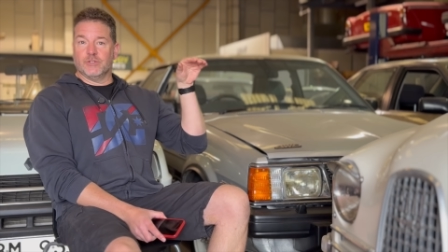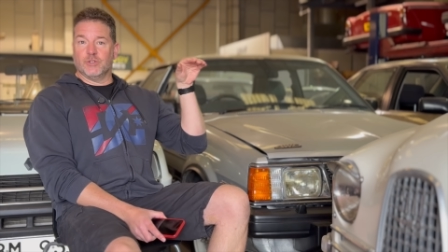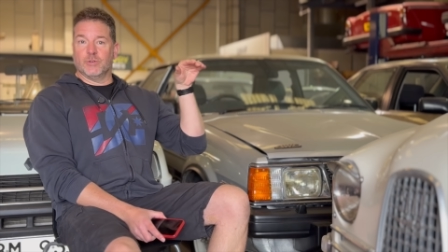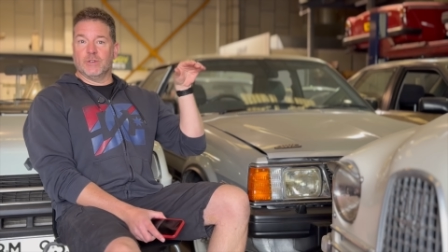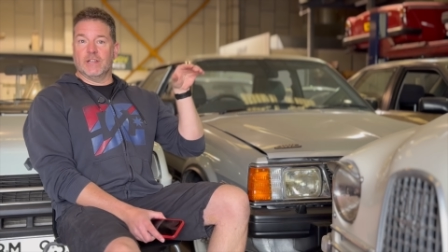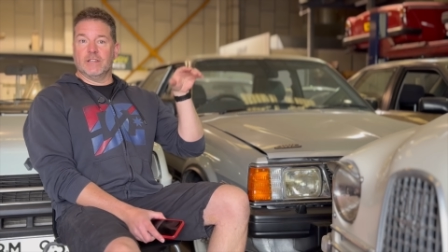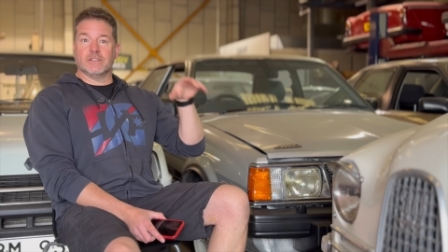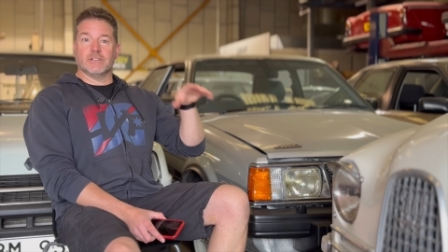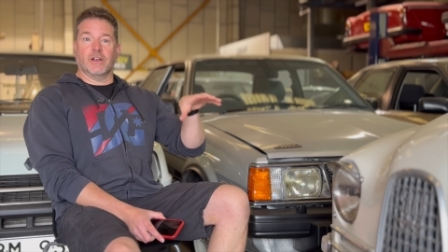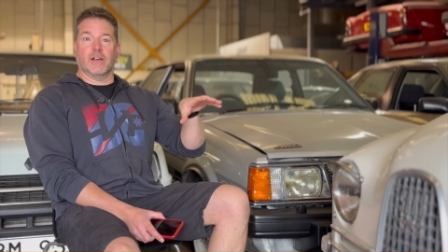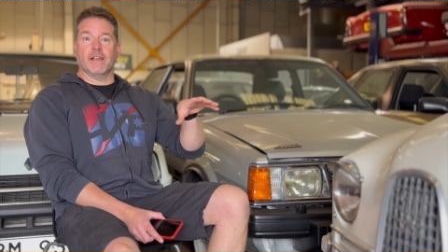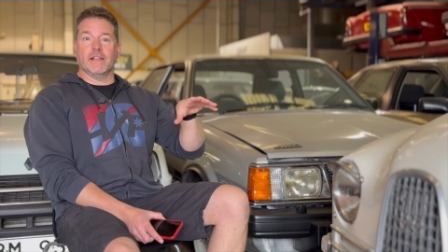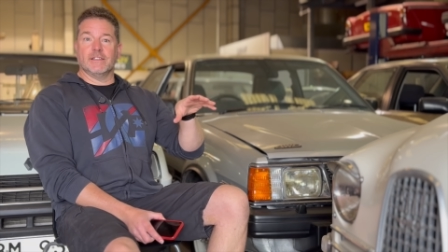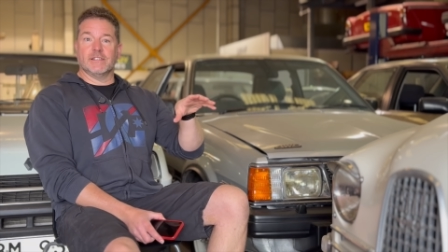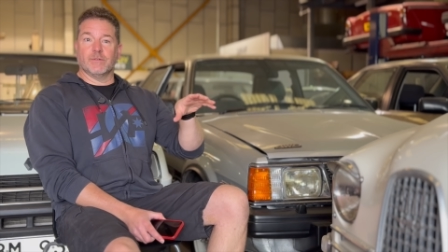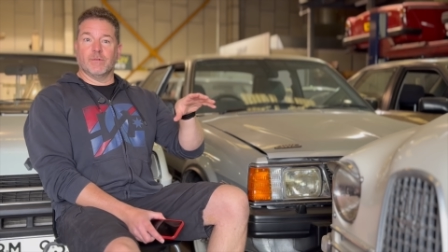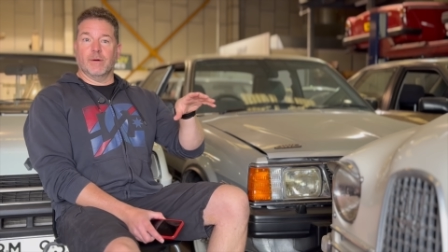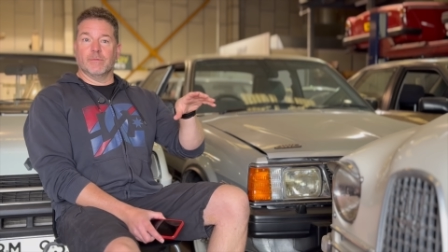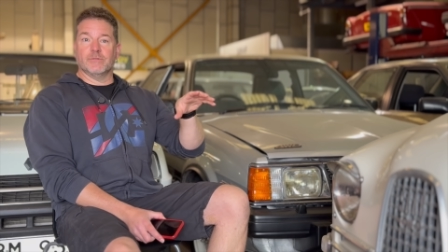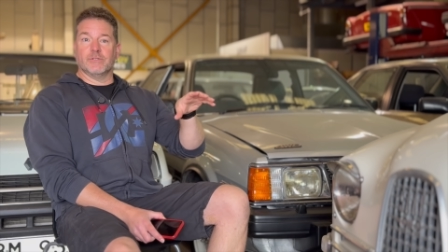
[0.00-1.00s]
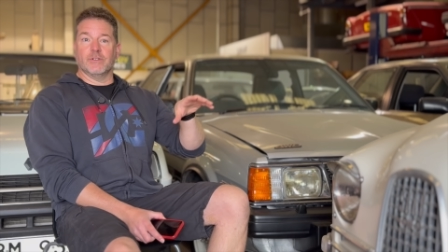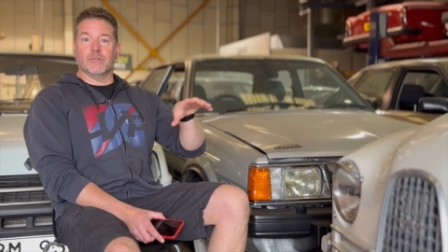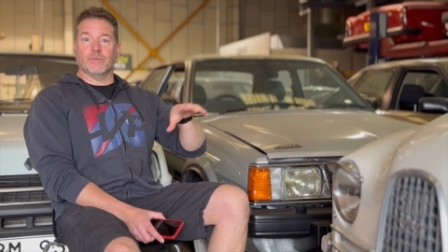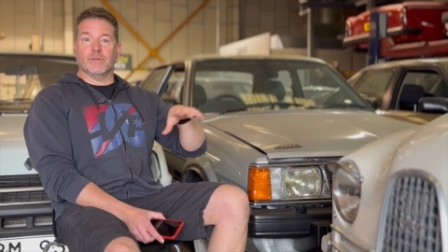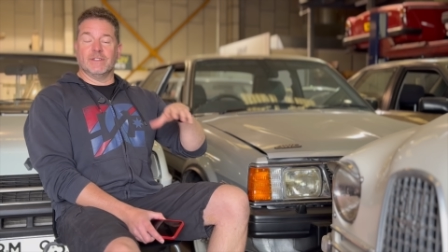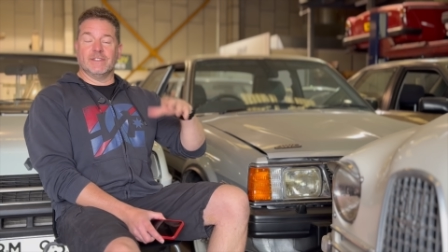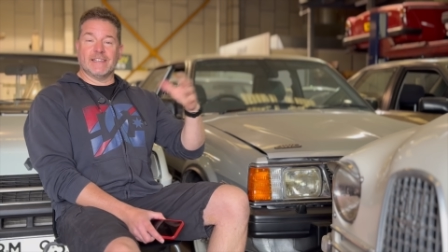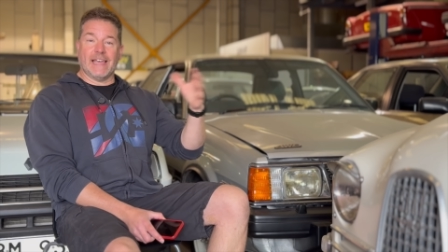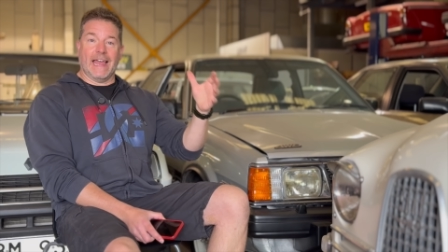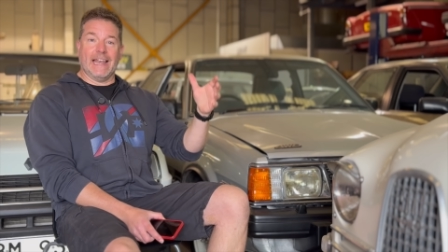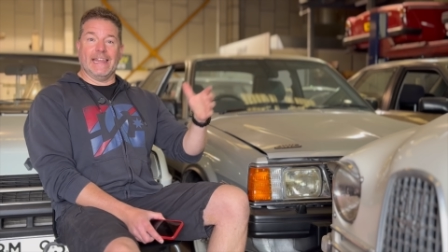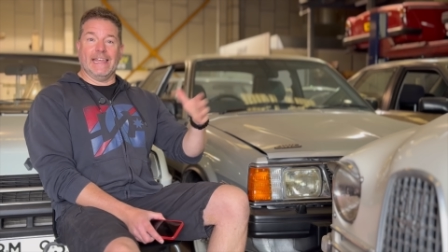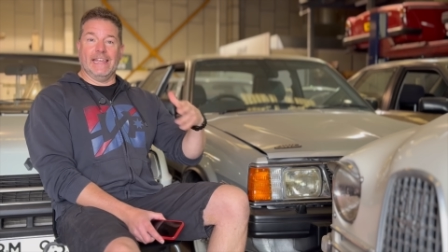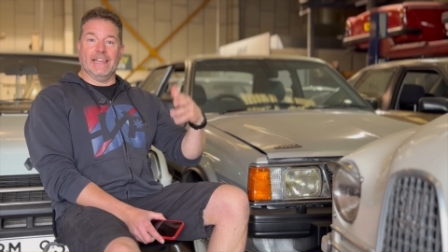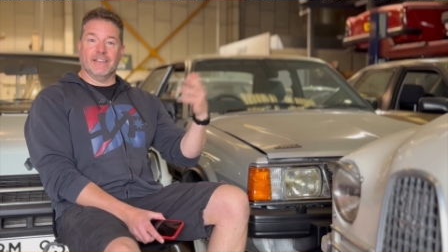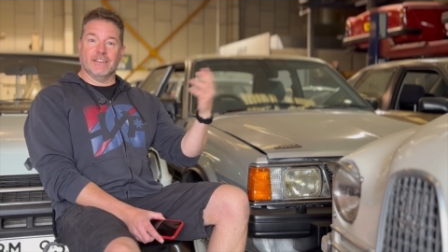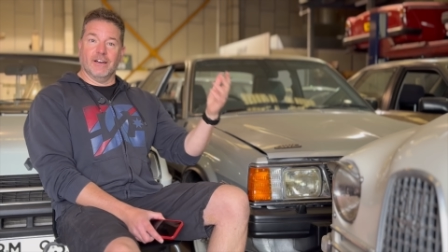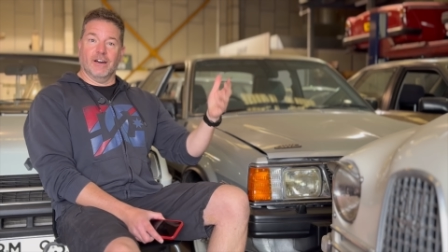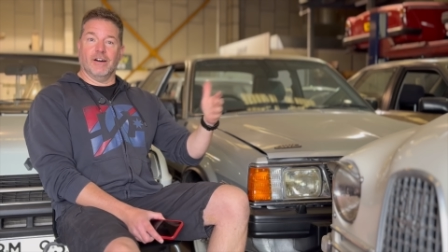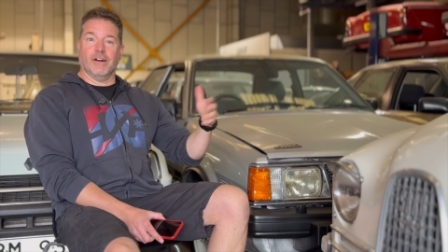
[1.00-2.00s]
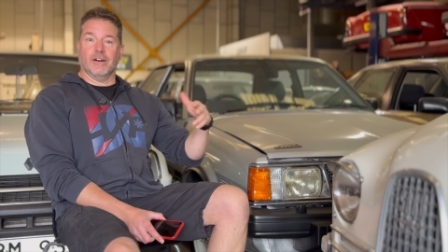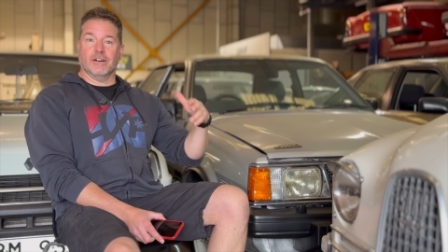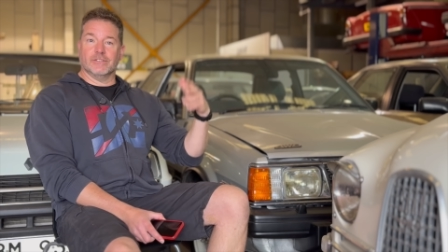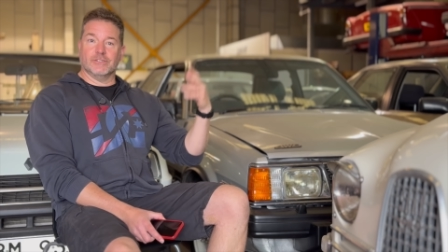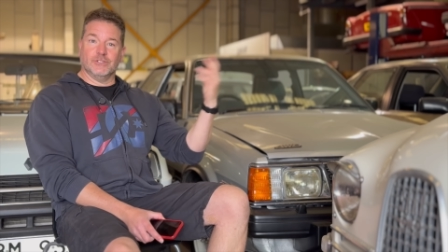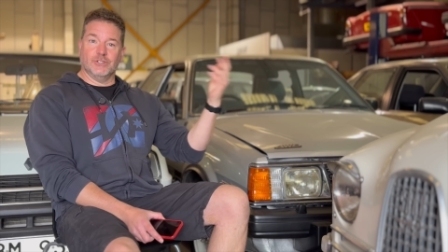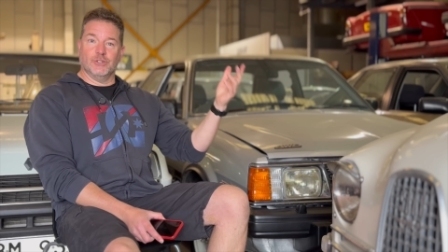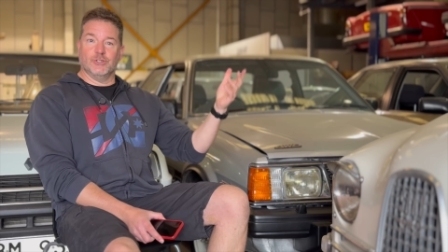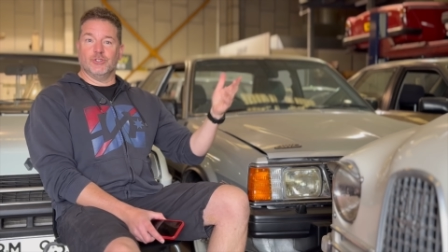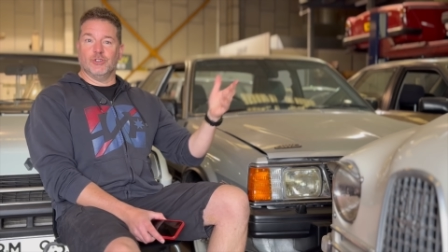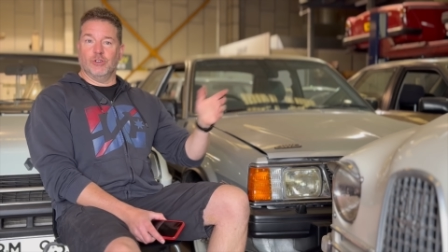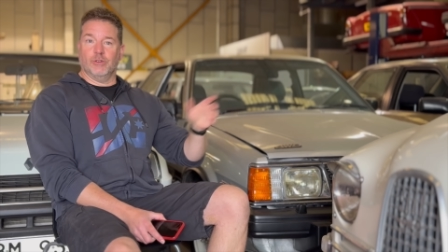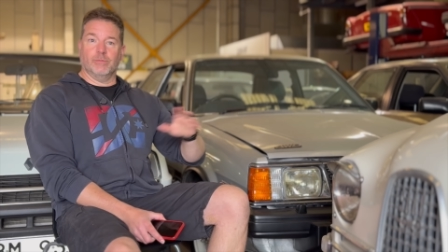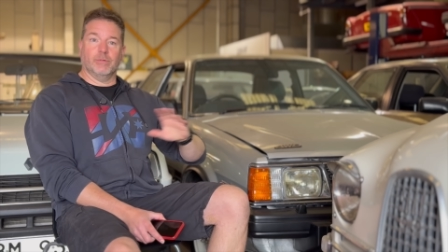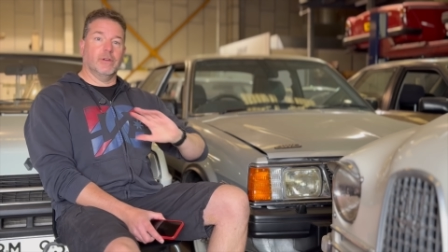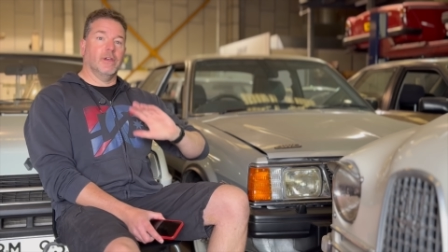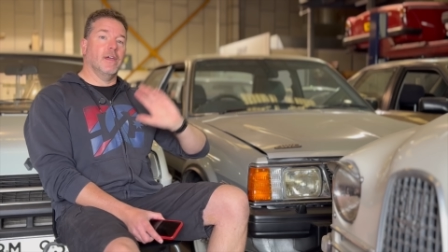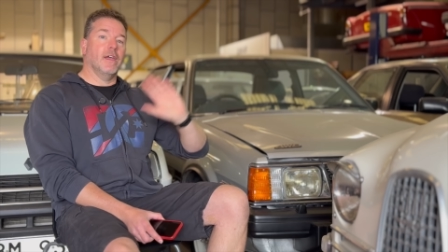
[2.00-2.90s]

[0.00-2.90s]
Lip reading: you an insight into what I'm doing with telly, cars, YouTube,